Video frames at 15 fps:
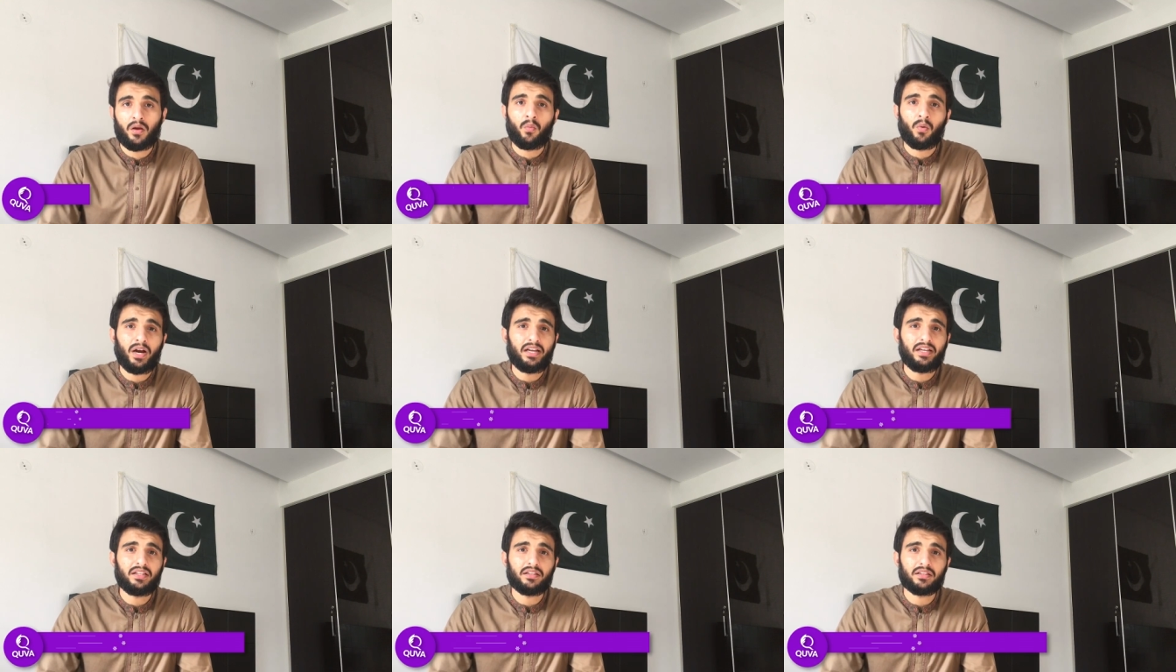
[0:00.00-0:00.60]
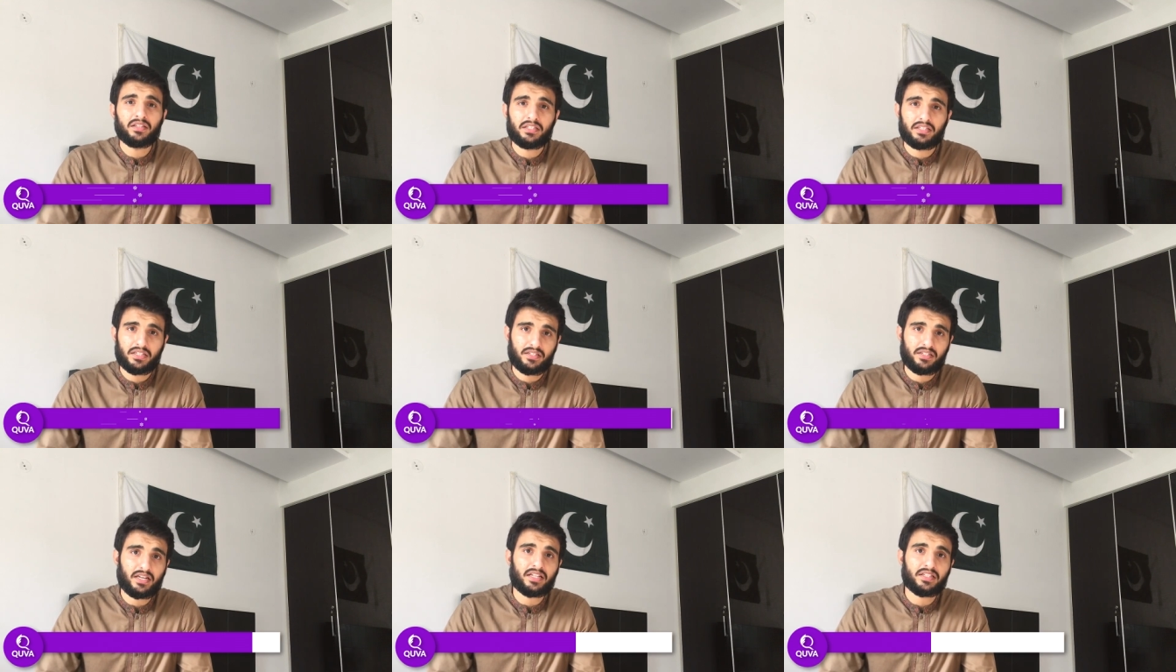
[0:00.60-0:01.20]
While the
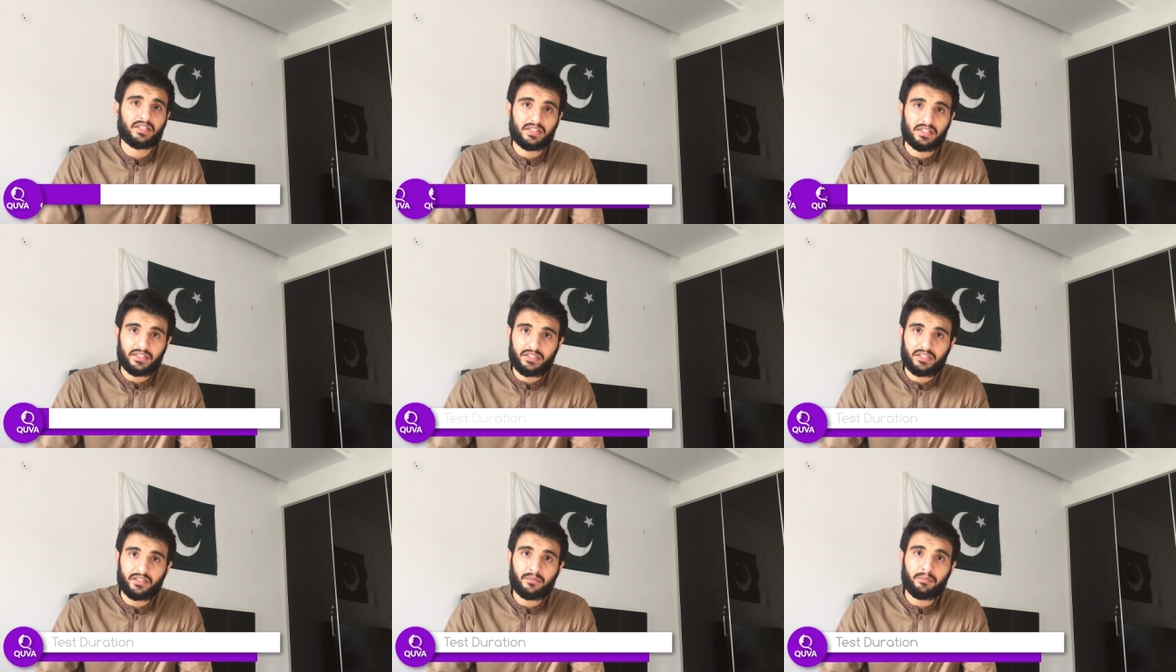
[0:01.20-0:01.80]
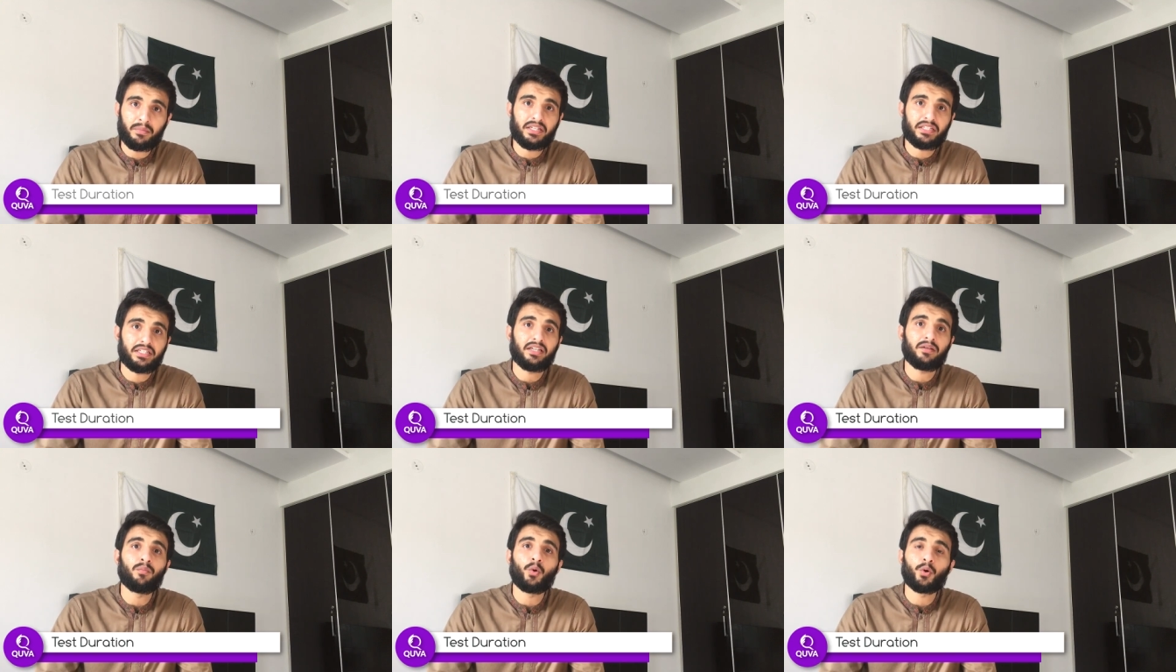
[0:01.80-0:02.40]
test at center may
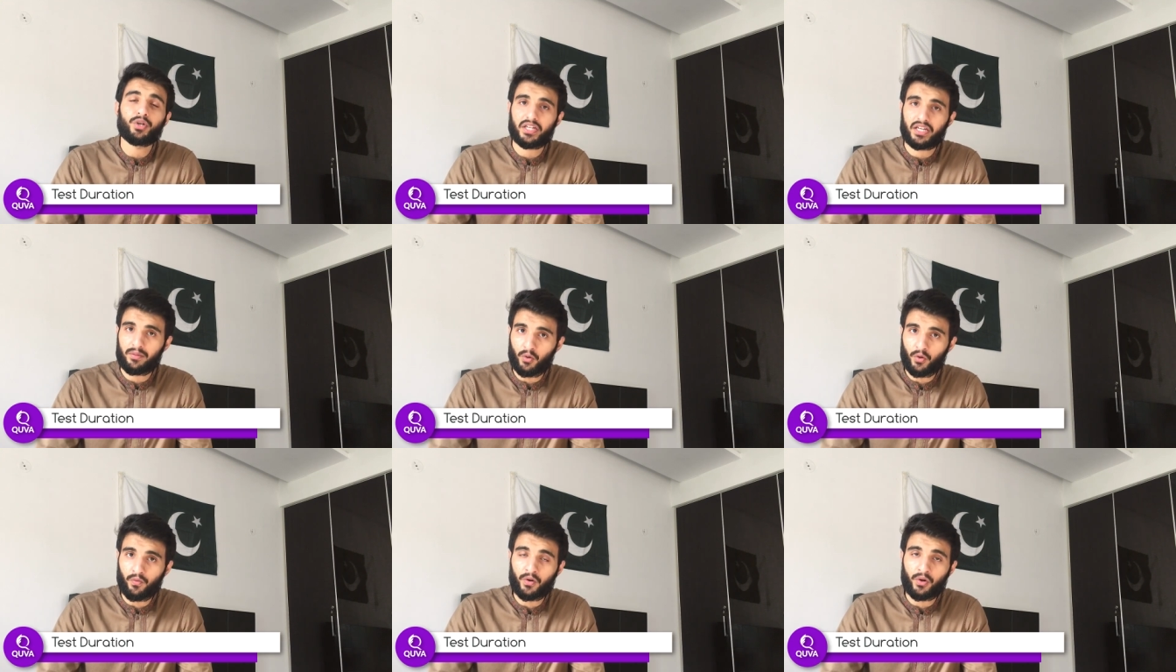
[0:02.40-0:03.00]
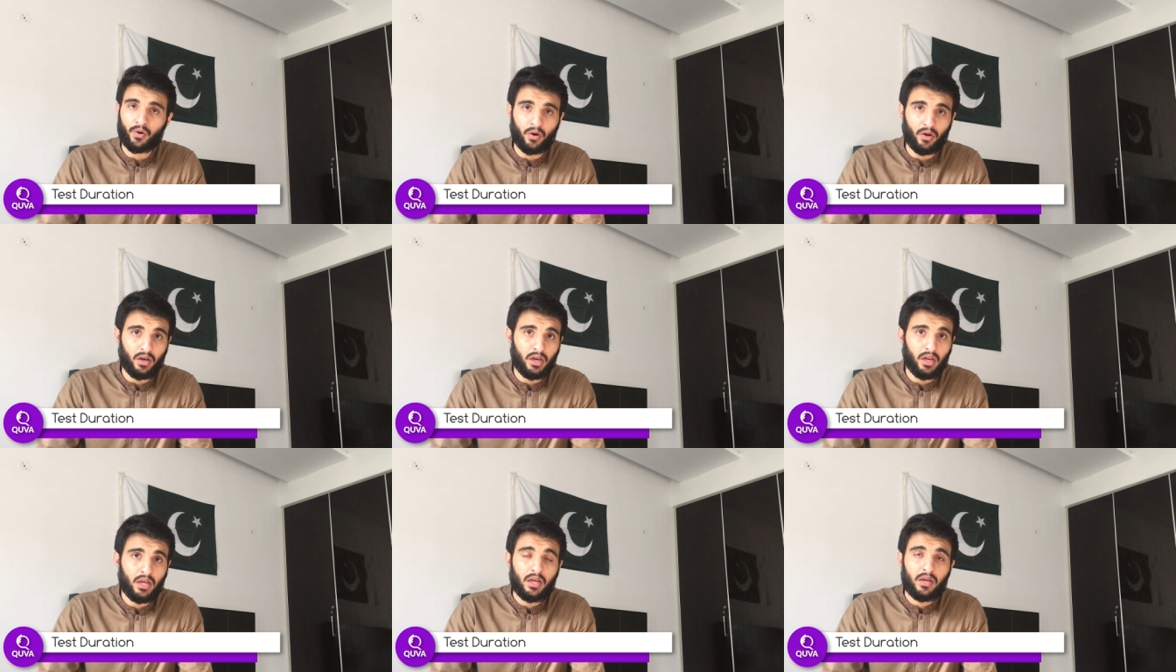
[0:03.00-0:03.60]
take more time overall